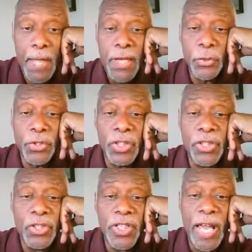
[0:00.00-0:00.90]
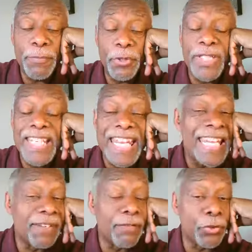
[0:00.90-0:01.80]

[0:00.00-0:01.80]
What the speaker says: So in Genesis chapter 10,